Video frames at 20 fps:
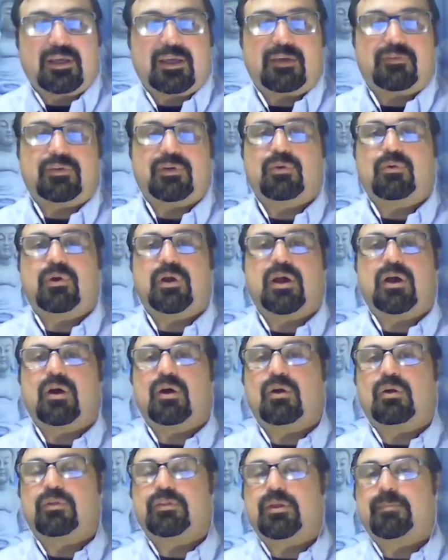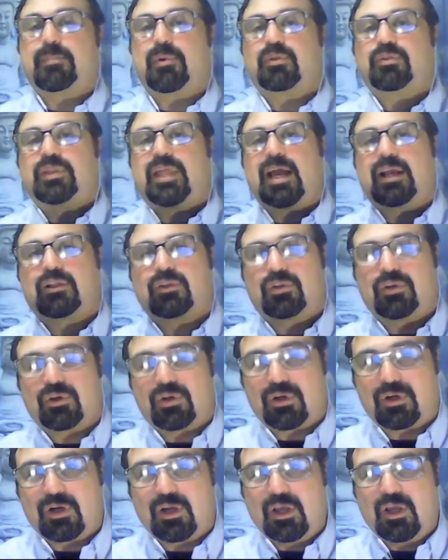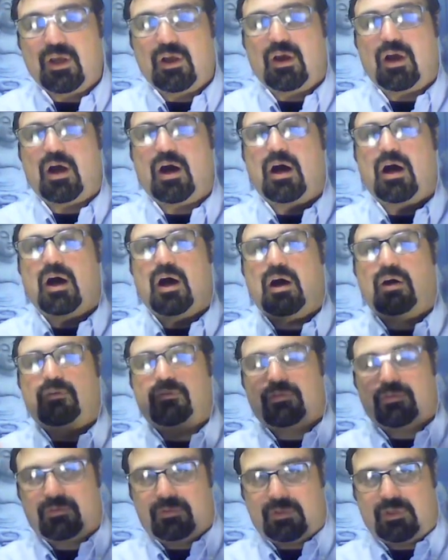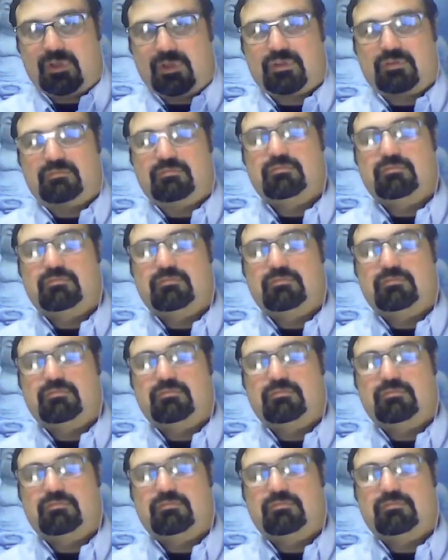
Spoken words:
if you will, the protector of the